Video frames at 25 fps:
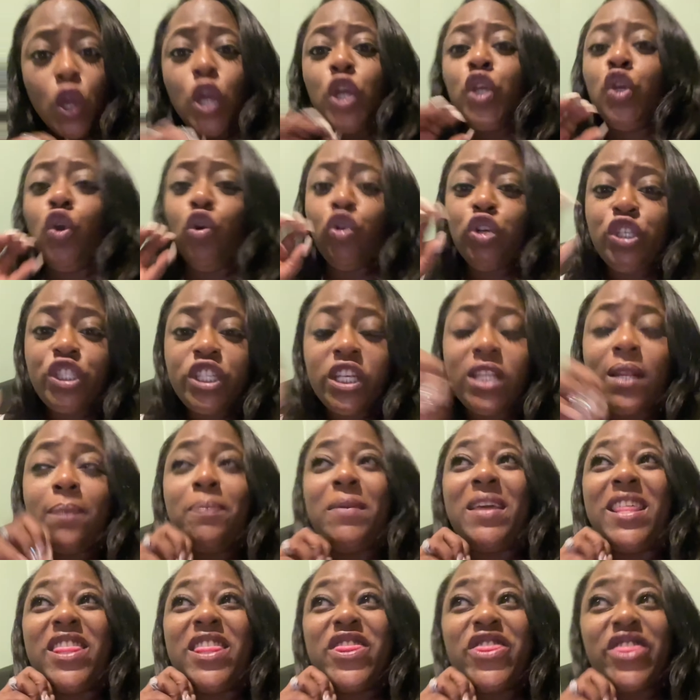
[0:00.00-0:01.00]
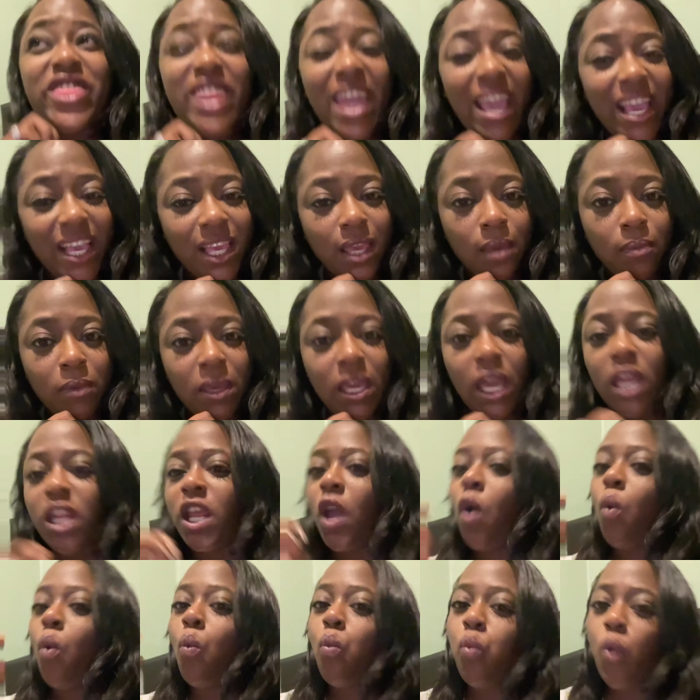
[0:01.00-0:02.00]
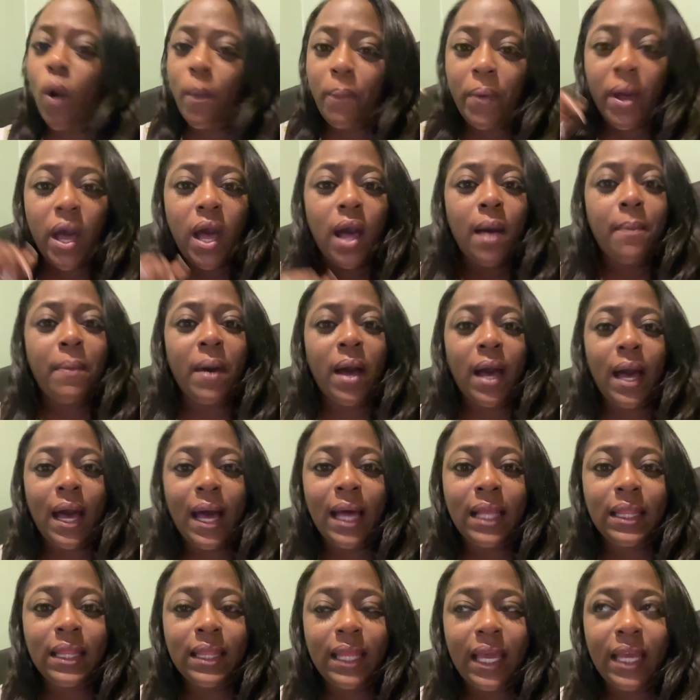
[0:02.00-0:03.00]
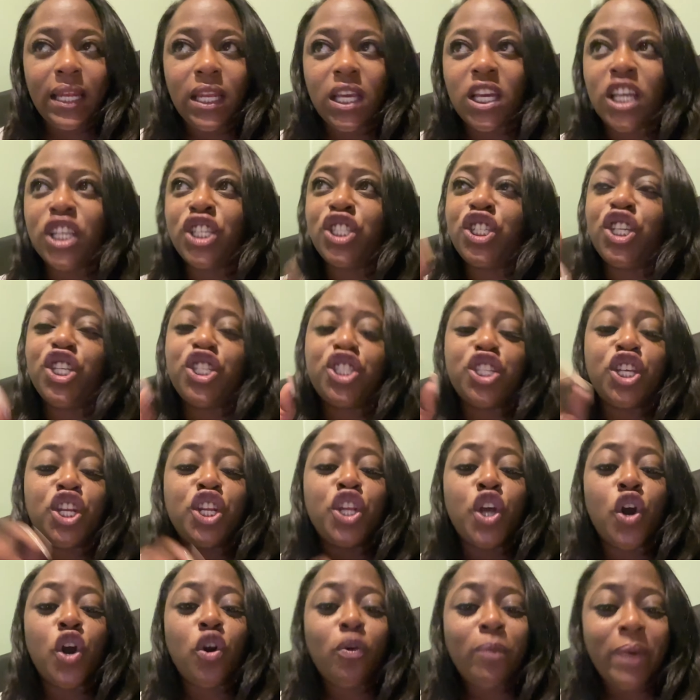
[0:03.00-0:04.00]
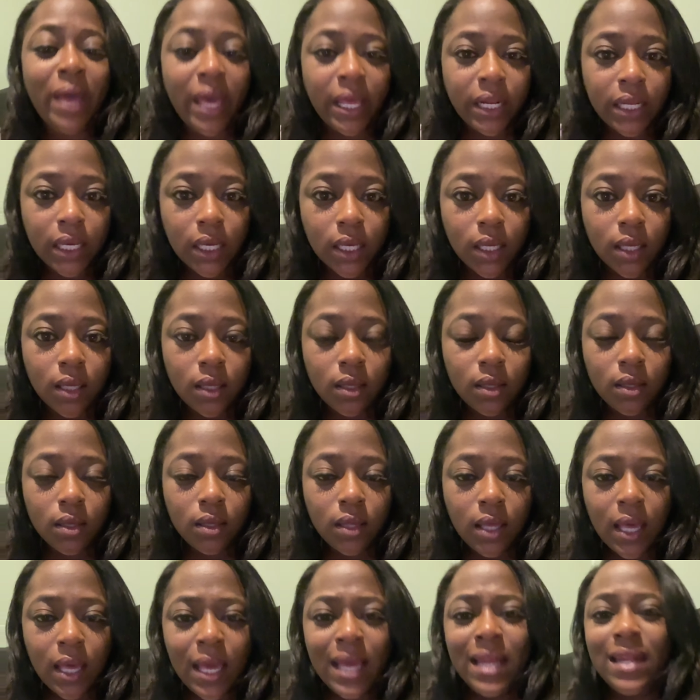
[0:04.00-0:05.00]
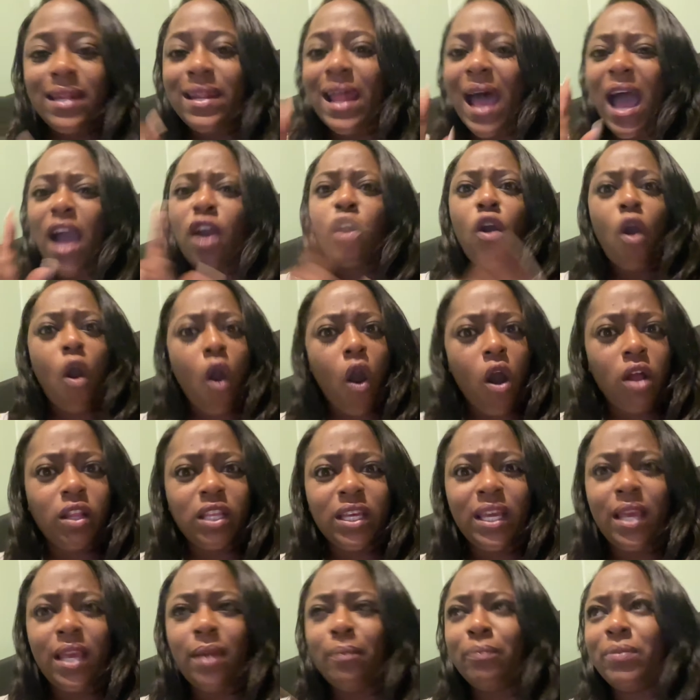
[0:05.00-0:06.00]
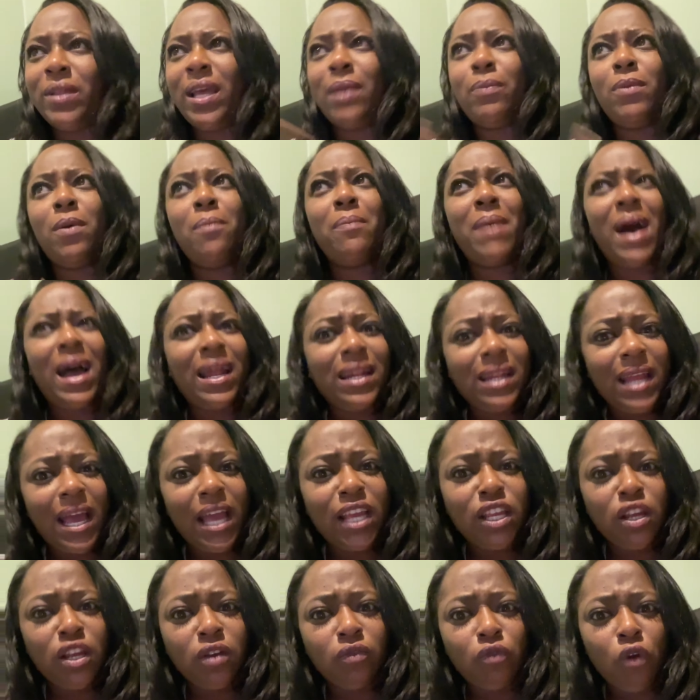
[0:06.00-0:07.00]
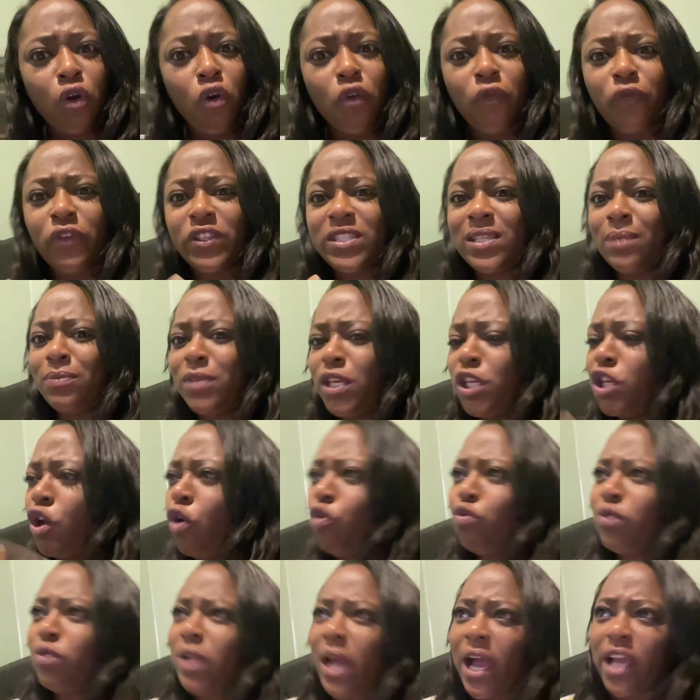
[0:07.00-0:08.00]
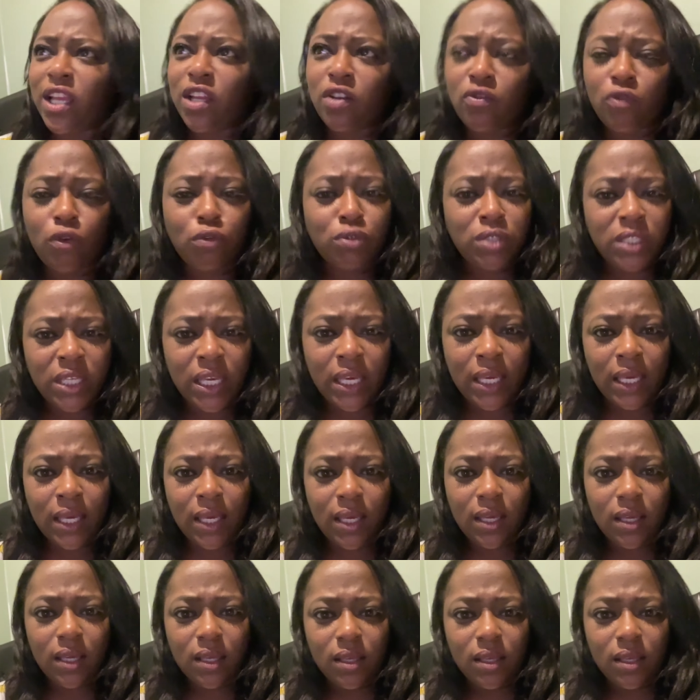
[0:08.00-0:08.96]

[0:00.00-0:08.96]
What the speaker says: You should have been thanking me and then whooping her behind later because she should know better. Not calling and blaming my 9-year-old for something your 9-year-old did.